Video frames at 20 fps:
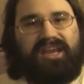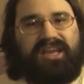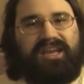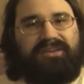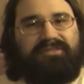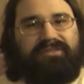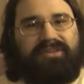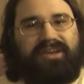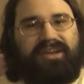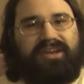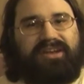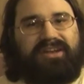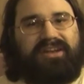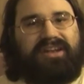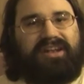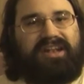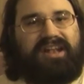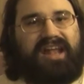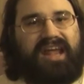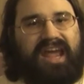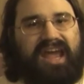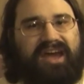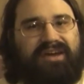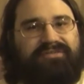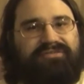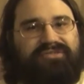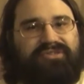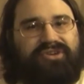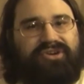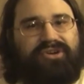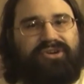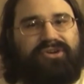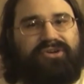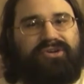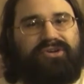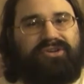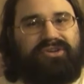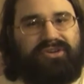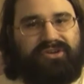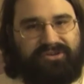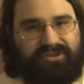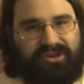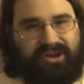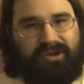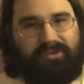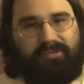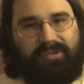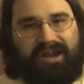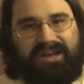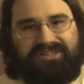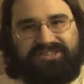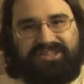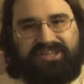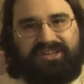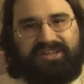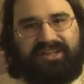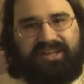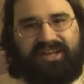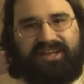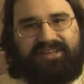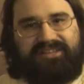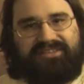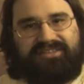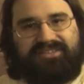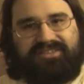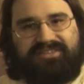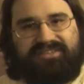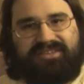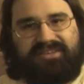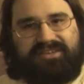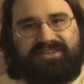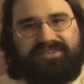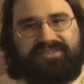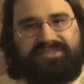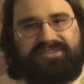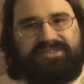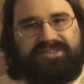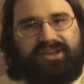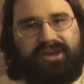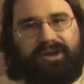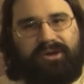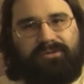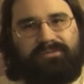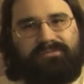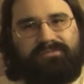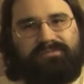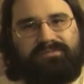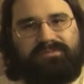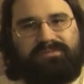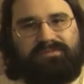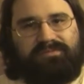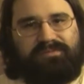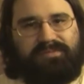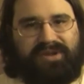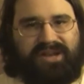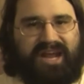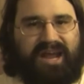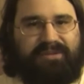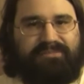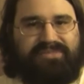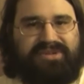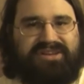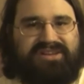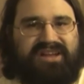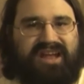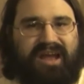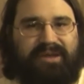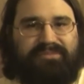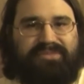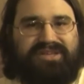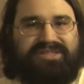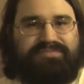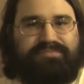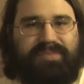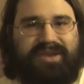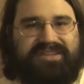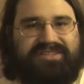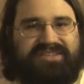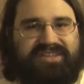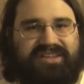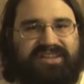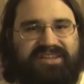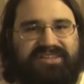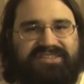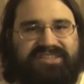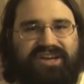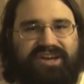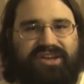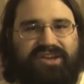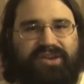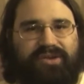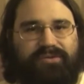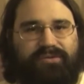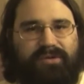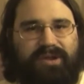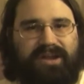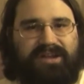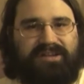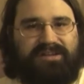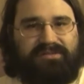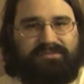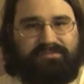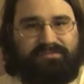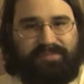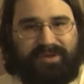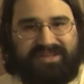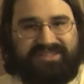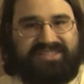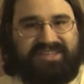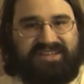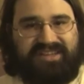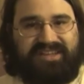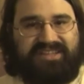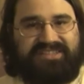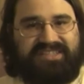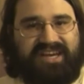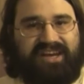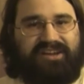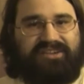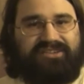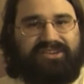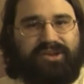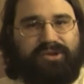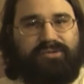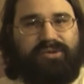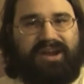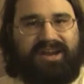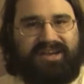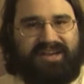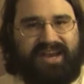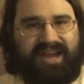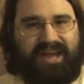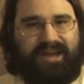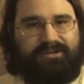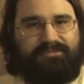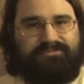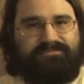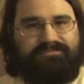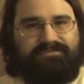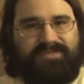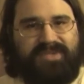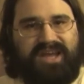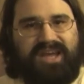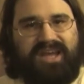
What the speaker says: even after you're done watching this. So, but I'm just basically telling you right now